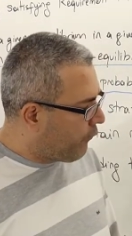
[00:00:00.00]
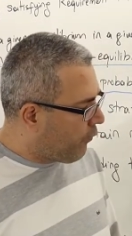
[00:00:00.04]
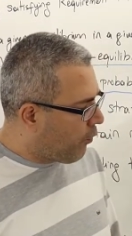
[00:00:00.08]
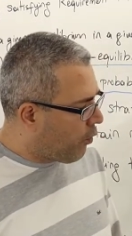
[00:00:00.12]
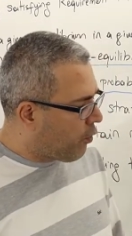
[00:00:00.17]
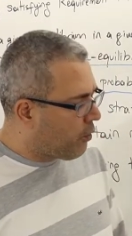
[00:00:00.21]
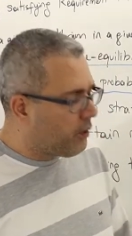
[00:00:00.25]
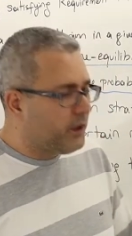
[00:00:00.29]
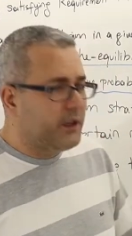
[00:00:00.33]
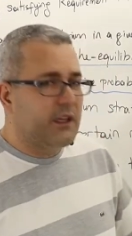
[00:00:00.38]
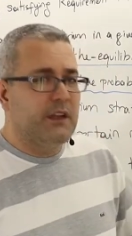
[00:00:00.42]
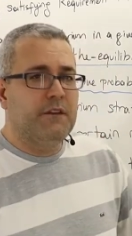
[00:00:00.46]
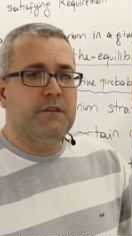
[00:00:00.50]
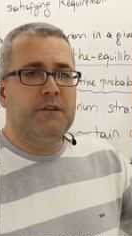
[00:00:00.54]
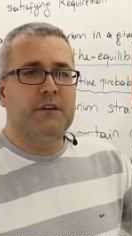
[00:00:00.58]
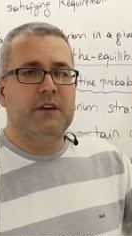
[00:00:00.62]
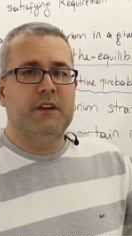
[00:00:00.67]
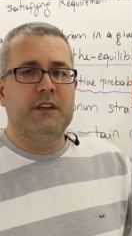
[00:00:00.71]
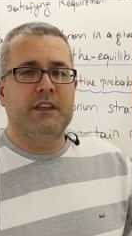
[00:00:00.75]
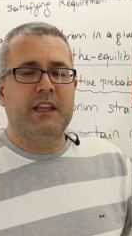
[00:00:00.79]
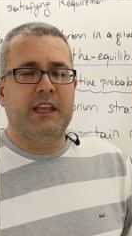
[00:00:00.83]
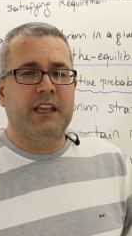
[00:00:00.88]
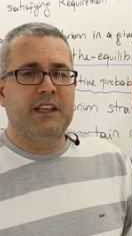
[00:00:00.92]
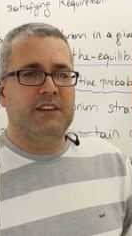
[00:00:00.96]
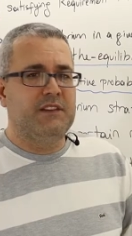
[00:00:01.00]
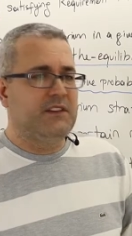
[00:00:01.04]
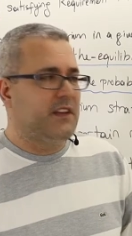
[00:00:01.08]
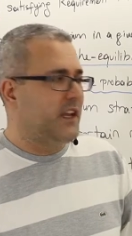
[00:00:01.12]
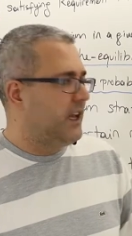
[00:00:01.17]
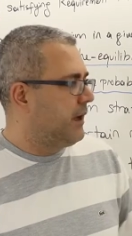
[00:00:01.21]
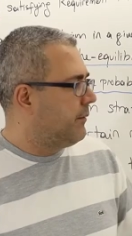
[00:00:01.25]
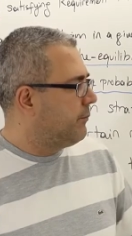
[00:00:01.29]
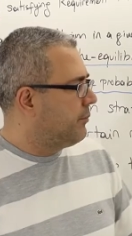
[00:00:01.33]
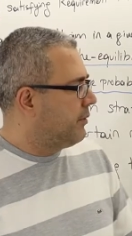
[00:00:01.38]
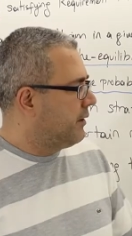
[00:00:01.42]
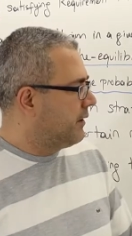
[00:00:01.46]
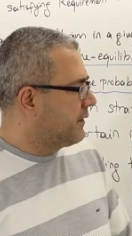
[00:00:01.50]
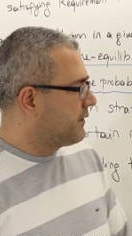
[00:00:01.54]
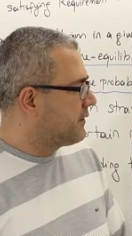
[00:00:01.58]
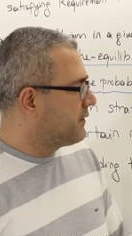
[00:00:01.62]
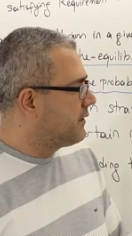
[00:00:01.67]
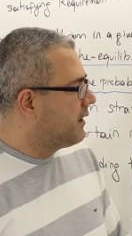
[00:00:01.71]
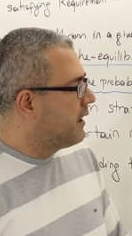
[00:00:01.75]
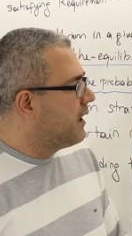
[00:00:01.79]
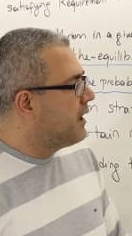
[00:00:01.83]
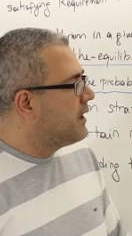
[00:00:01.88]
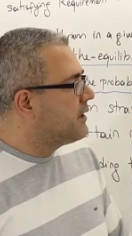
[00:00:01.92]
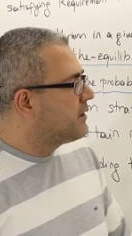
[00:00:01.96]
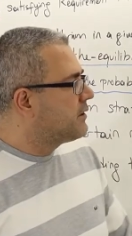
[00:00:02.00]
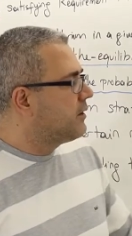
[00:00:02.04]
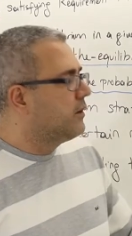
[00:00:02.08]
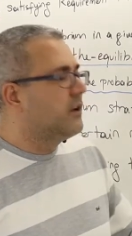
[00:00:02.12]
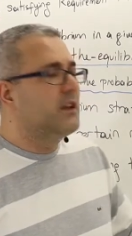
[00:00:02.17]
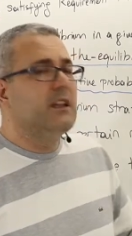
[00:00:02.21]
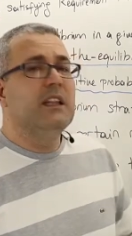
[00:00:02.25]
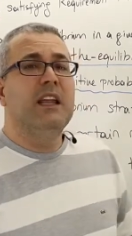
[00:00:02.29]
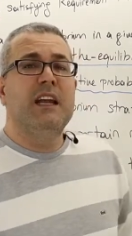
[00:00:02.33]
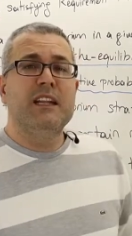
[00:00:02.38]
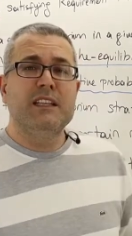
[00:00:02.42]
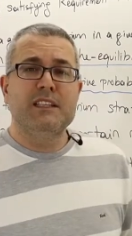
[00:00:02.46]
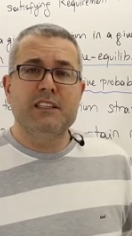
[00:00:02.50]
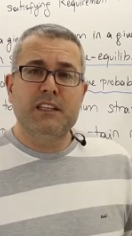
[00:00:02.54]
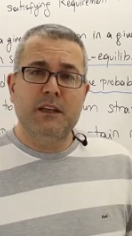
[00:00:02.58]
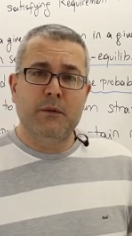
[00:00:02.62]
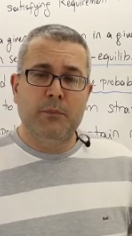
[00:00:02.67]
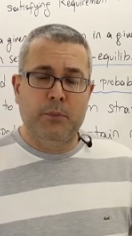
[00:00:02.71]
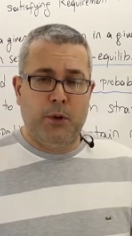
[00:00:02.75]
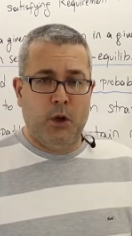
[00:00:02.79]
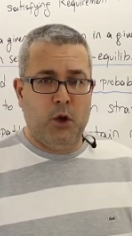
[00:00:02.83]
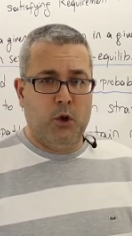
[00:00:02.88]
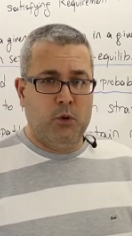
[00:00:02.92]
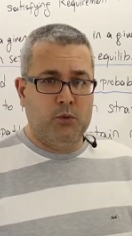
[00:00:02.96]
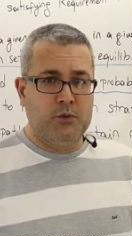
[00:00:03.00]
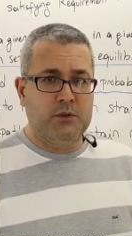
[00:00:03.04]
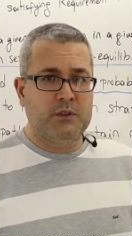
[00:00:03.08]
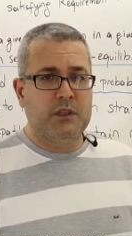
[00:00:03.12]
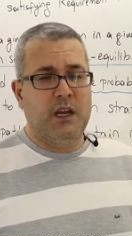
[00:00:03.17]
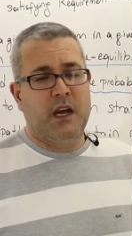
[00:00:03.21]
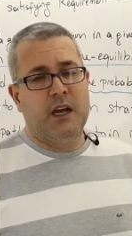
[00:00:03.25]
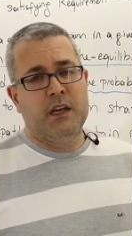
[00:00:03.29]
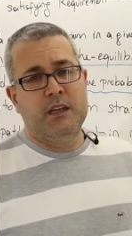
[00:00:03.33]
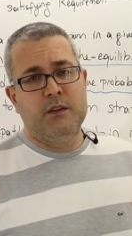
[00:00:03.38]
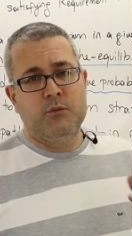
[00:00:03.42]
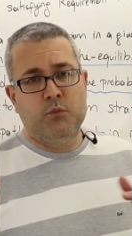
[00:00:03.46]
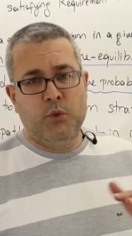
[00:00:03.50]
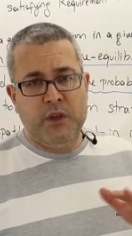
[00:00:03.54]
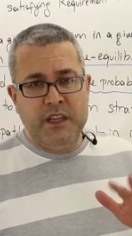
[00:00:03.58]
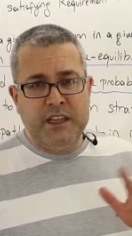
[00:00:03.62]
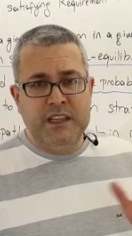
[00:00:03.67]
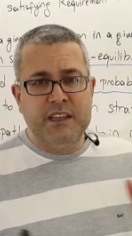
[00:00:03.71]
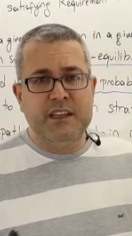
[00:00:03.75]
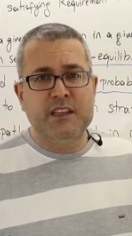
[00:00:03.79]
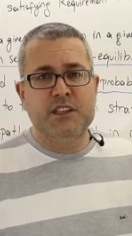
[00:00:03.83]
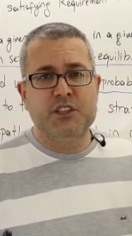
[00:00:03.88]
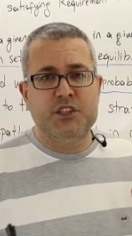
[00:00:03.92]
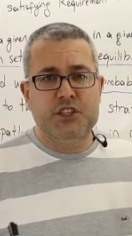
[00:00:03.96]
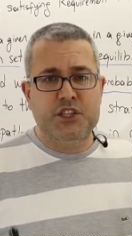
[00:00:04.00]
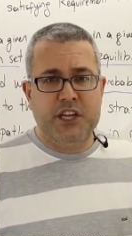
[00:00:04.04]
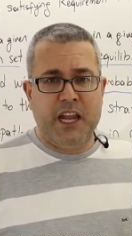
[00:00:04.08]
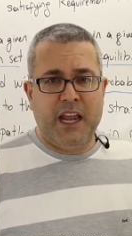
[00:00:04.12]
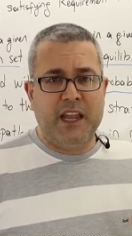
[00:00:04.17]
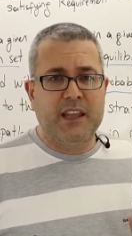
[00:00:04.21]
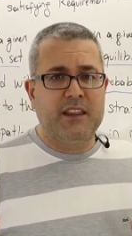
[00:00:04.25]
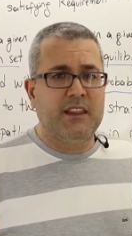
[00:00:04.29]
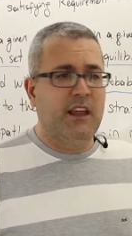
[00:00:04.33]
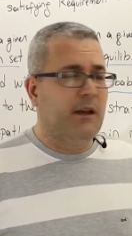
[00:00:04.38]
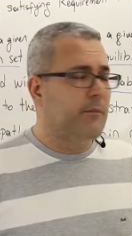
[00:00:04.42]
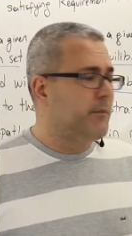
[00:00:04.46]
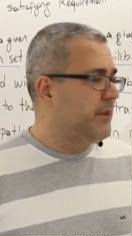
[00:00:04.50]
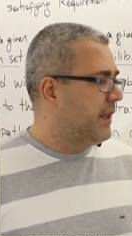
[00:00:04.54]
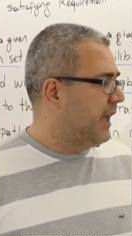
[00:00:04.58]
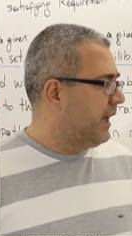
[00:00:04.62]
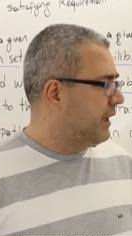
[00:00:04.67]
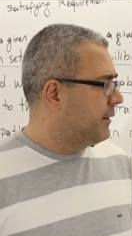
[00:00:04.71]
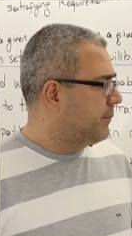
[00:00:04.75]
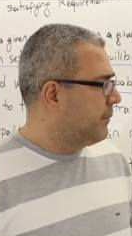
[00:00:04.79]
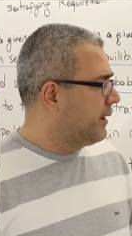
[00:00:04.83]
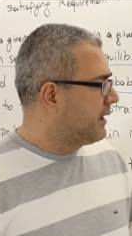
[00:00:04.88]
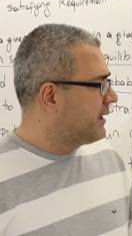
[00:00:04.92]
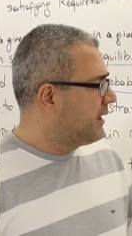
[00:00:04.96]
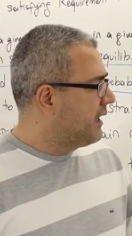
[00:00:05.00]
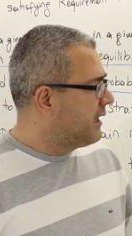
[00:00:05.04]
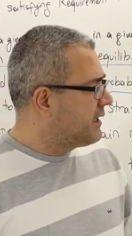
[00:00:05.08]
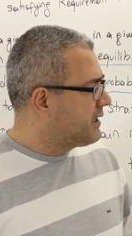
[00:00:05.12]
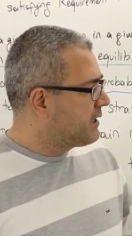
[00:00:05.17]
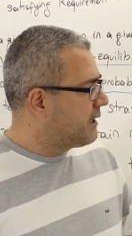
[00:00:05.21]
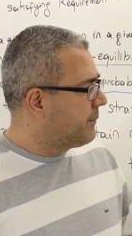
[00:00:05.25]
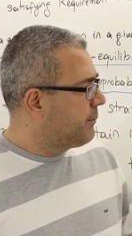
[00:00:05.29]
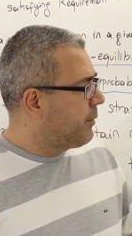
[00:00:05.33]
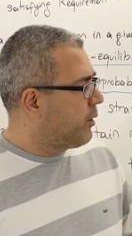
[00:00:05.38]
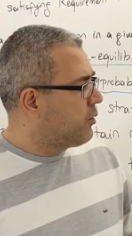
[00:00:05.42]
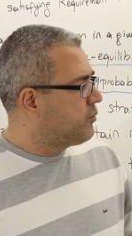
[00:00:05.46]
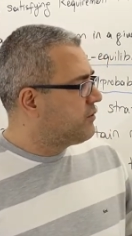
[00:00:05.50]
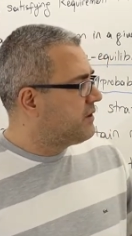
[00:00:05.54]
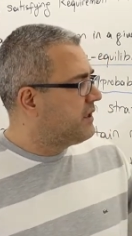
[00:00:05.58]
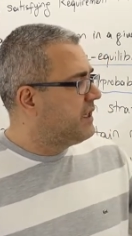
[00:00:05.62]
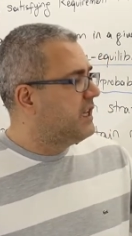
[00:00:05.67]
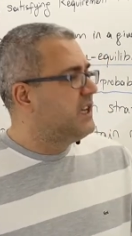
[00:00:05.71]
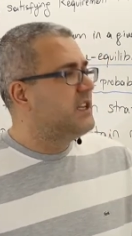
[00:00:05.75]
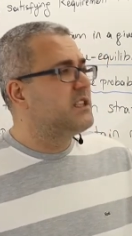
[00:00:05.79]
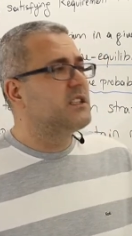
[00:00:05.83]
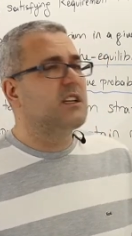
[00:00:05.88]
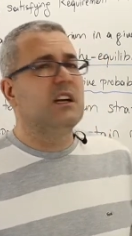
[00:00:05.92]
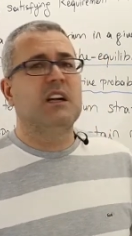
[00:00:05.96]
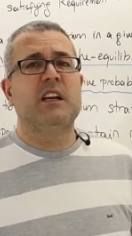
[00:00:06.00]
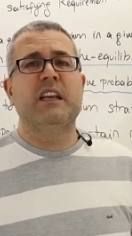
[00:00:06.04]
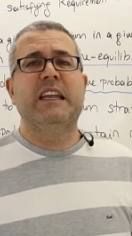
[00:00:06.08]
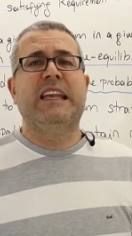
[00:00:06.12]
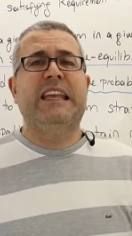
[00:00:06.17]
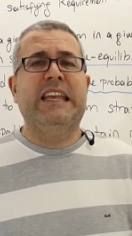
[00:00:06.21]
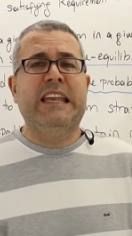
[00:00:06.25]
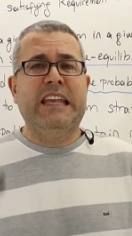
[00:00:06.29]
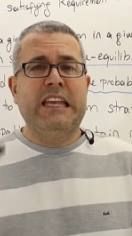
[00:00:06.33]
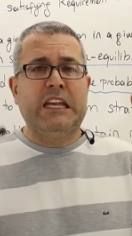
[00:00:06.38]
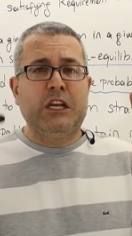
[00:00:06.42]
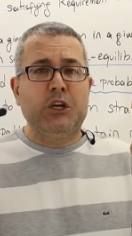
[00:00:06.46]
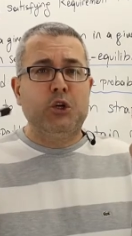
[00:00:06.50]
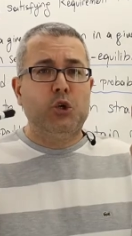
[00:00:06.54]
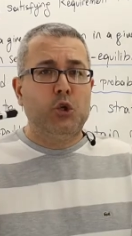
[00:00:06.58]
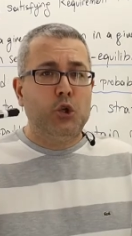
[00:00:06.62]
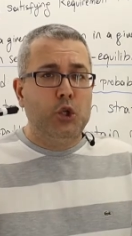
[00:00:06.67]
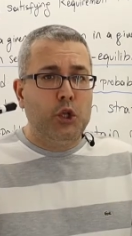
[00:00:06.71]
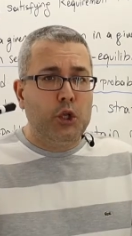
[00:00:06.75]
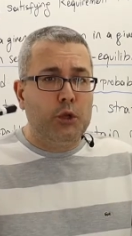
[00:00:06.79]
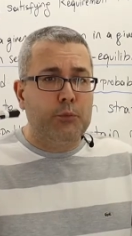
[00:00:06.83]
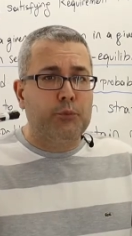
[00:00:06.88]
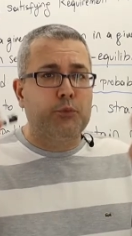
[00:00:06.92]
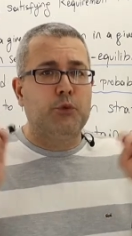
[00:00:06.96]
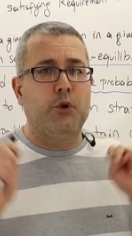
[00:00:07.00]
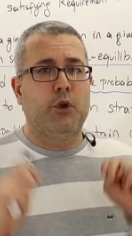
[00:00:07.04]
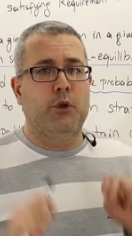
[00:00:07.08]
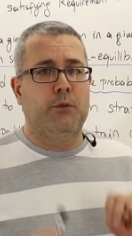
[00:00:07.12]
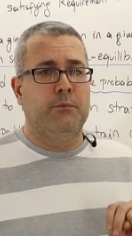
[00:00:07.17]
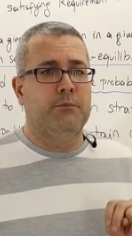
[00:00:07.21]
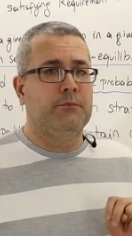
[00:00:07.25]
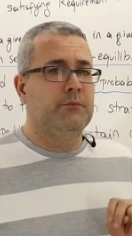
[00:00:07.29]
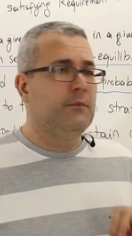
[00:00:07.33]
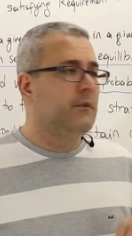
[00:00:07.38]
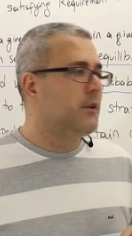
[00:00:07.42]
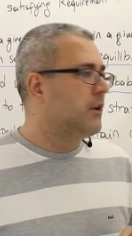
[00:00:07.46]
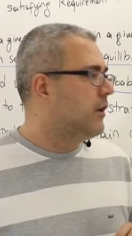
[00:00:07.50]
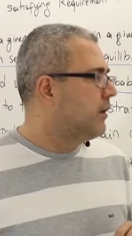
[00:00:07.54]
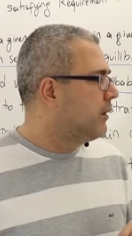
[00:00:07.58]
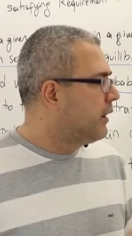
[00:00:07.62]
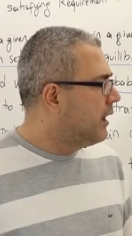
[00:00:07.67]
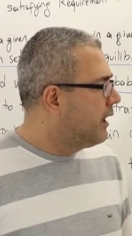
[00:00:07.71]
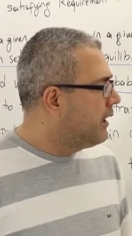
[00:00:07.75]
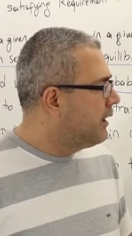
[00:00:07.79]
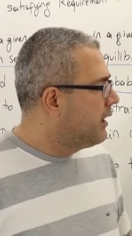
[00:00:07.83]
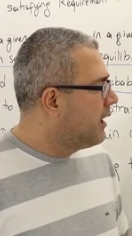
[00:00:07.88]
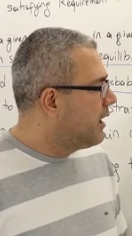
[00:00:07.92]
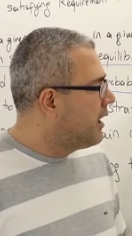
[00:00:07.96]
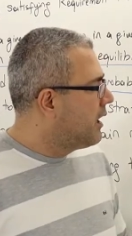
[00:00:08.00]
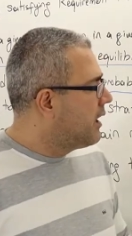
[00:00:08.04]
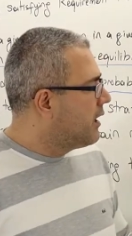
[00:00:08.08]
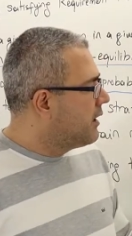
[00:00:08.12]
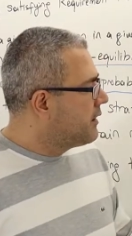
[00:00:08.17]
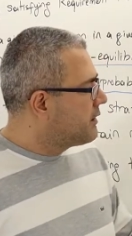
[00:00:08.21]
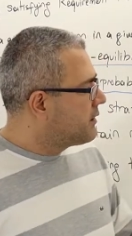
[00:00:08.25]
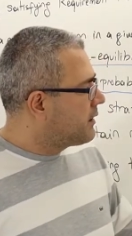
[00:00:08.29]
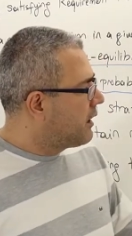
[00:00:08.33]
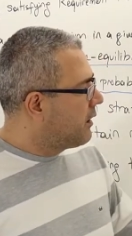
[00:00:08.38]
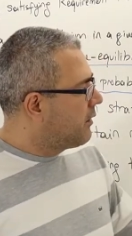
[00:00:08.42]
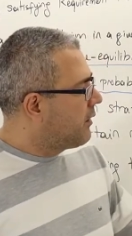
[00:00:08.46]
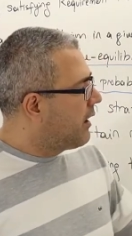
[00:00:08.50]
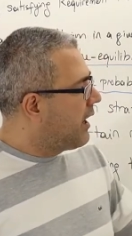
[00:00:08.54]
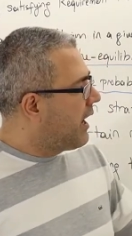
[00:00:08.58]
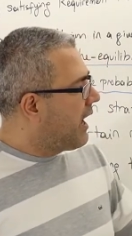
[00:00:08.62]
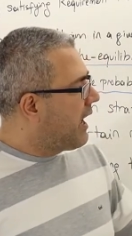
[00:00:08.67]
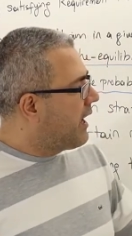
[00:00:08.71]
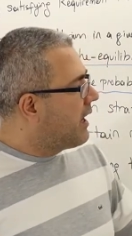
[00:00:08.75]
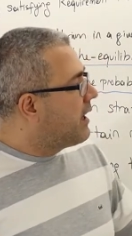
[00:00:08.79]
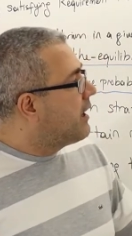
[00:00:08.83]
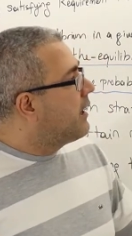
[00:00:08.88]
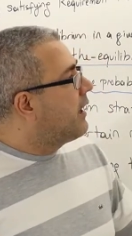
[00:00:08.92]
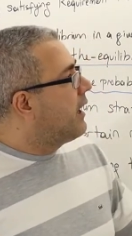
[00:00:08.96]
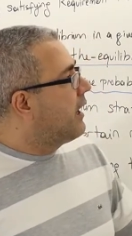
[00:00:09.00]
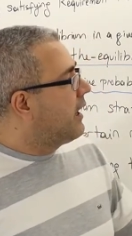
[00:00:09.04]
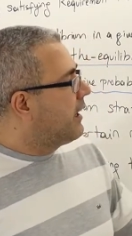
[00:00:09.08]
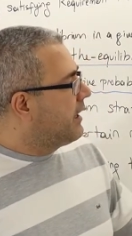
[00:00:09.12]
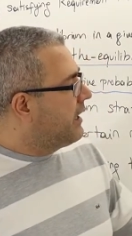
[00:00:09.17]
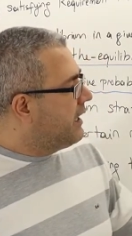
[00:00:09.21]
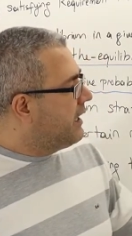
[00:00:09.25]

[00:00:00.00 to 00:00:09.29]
four different examples. So let's suppose, I, we didn't check them yet, but let's suppose these are equilibrium, all right? So uh,